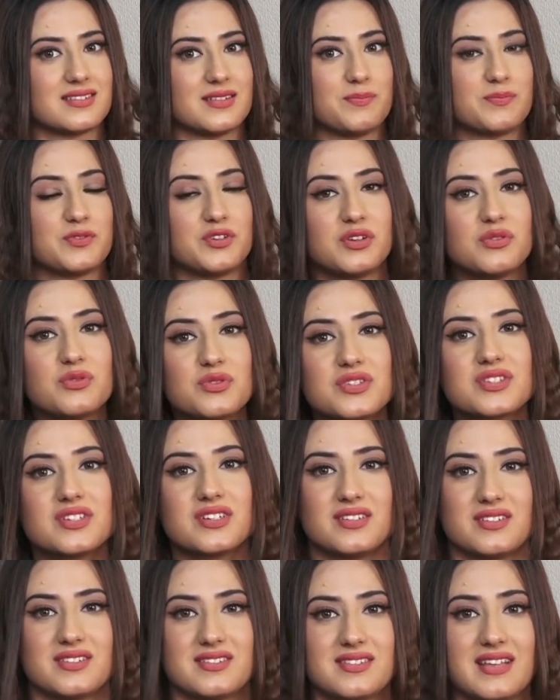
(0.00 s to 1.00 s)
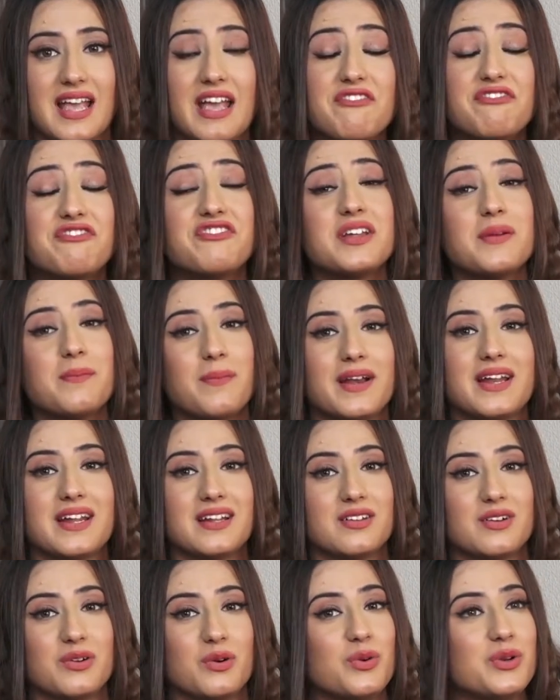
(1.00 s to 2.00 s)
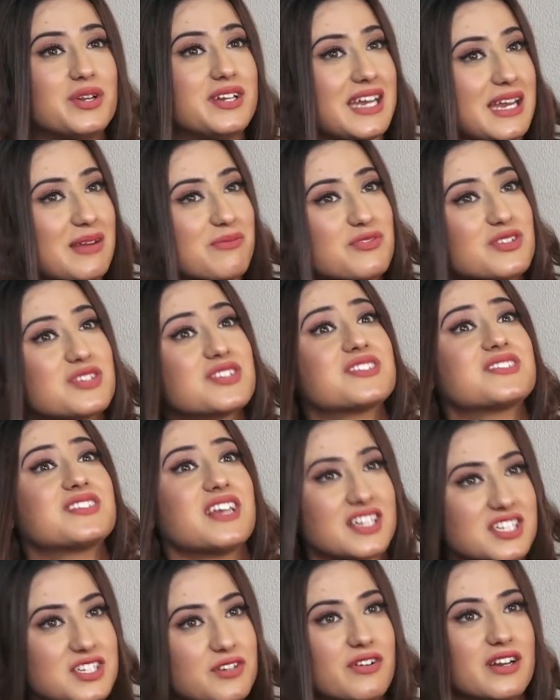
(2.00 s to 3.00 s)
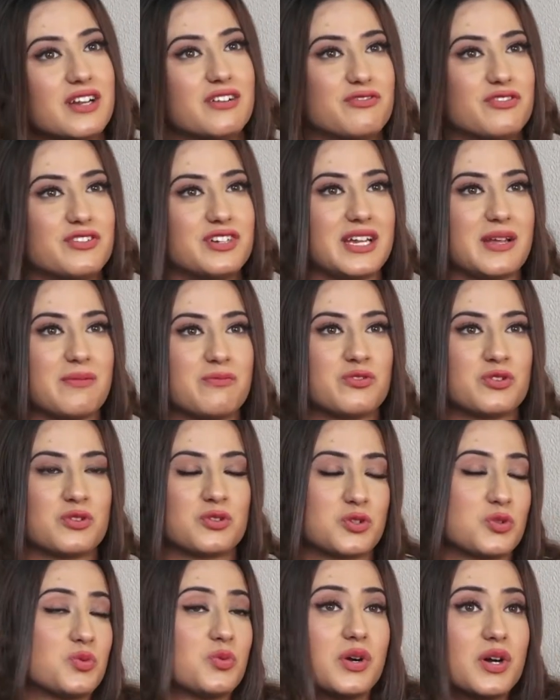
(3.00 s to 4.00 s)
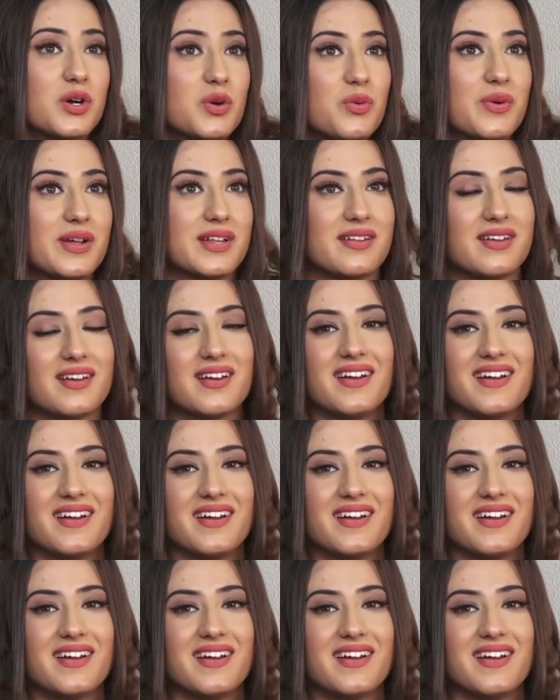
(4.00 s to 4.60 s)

the producers, everybody, the whole team was such a wonderful team to work with.